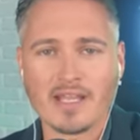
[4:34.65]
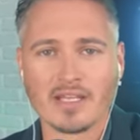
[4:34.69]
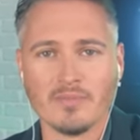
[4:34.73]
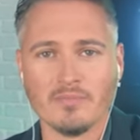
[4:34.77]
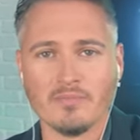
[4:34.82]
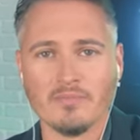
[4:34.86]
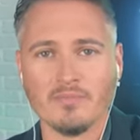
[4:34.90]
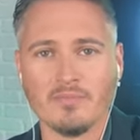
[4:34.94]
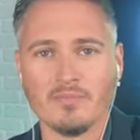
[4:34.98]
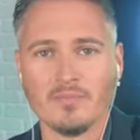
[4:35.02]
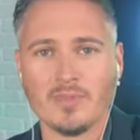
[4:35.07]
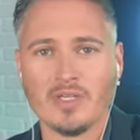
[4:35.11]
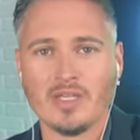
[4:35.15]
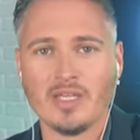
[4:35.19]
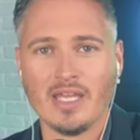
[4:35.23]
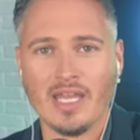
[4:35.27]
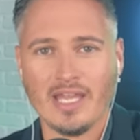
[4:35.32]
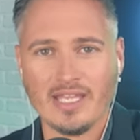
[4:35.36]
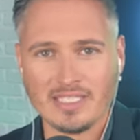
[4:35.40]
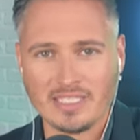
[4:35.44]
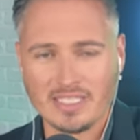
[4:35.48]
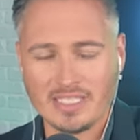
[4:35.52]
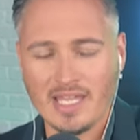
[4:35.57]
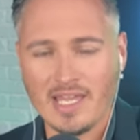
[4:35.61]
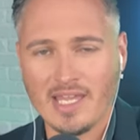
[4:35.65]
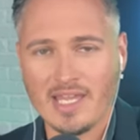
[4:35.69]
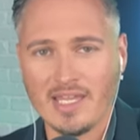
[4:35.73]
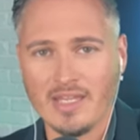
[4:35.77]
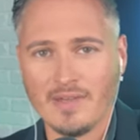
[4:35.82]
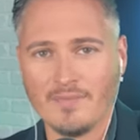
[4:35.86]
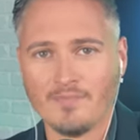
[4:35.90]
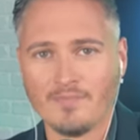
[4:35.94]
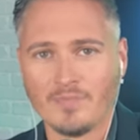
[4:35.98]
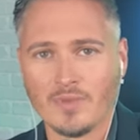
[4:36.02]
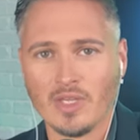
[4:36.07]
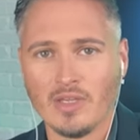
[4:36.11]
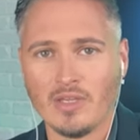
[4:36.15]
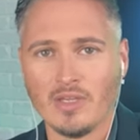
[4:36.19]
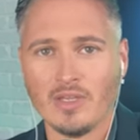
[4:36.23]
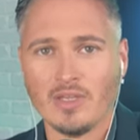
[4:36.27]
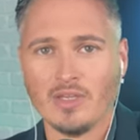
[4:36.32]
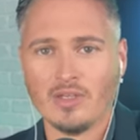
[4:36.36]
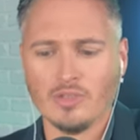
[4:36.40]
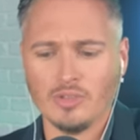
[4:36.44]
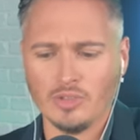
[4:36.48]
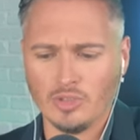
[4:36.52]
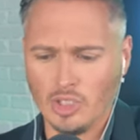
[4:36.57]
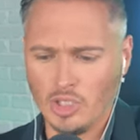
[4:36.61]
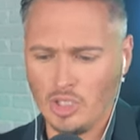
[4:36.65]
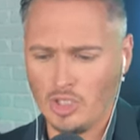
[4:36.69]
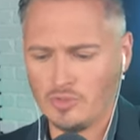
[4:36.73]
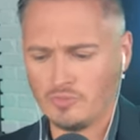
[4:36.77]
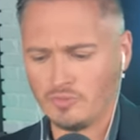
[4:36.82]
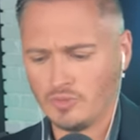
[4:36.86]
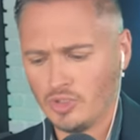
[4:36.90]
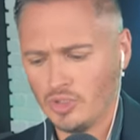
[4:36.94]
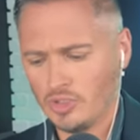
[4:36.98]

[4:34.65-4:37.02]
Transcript: him and say, Joe